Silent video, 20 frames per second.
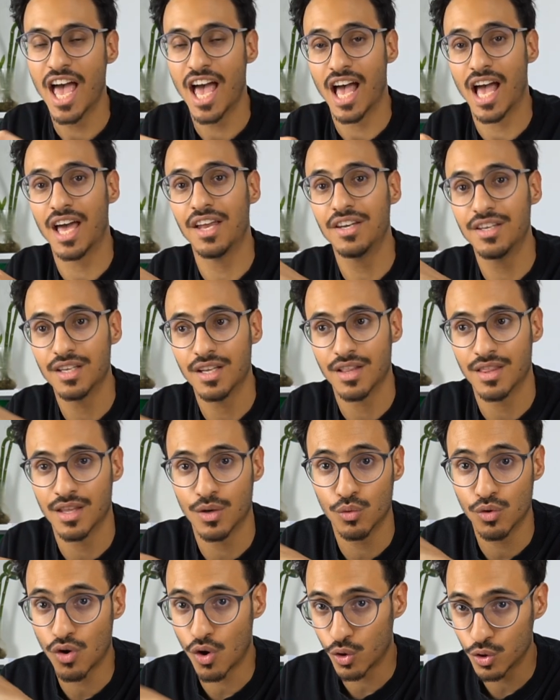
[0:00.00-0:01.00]
And they
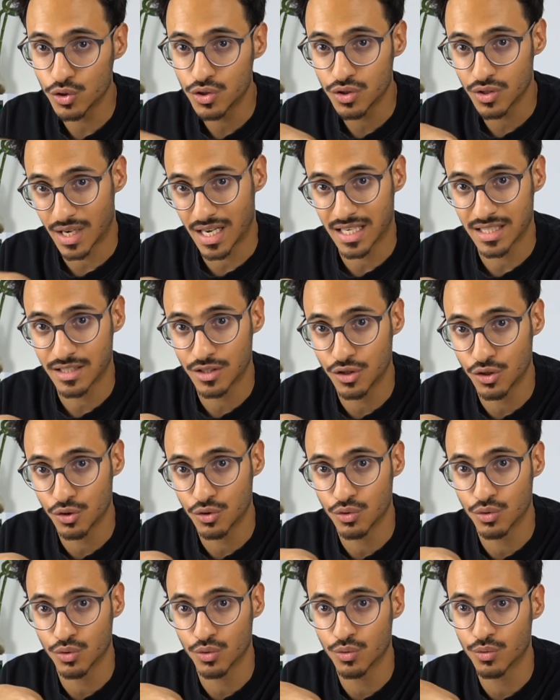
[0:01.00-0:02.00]
will also ask you
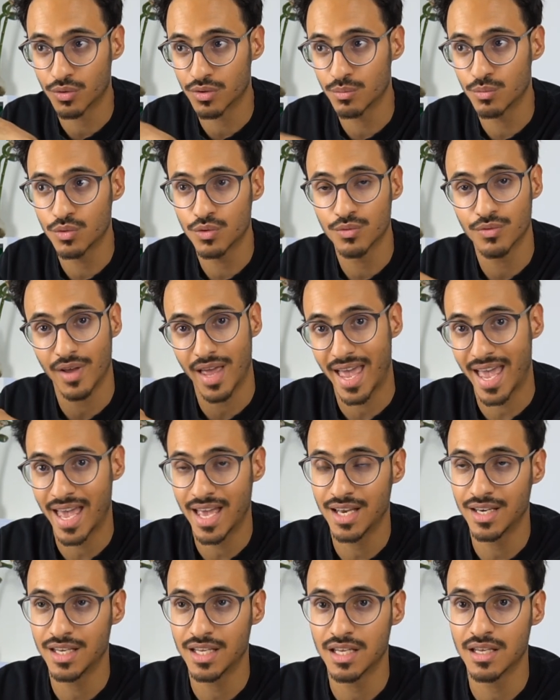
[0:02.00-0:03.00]
to remove
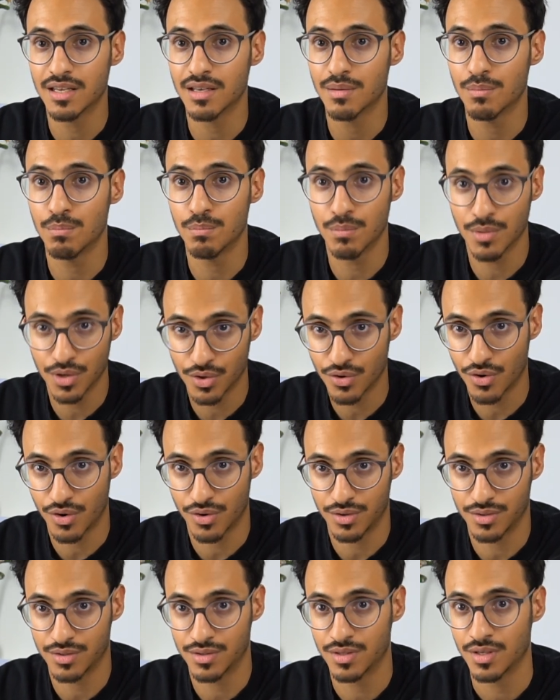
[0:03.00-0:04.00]
any
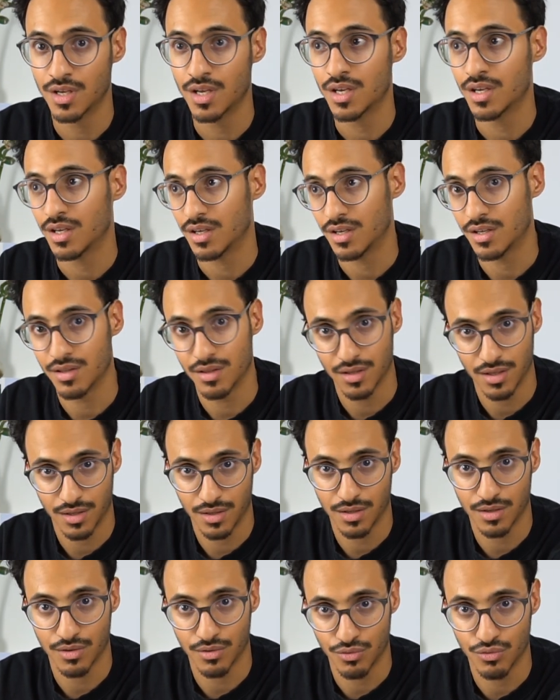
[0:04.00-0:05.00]
mirrors in
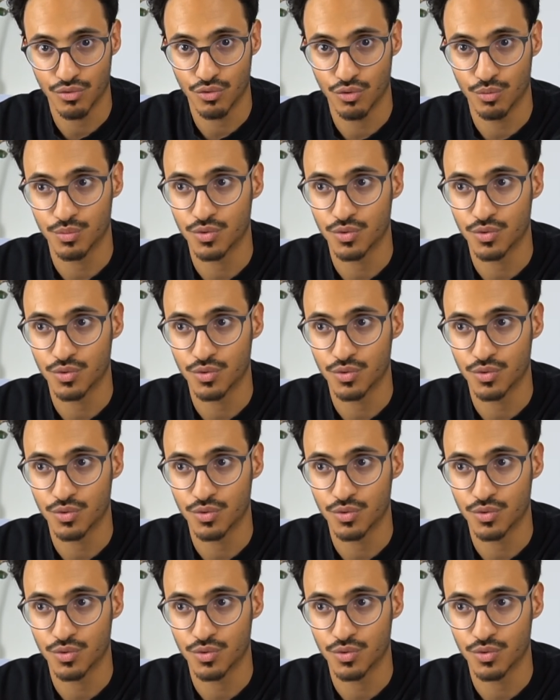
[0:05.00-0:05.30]
the room.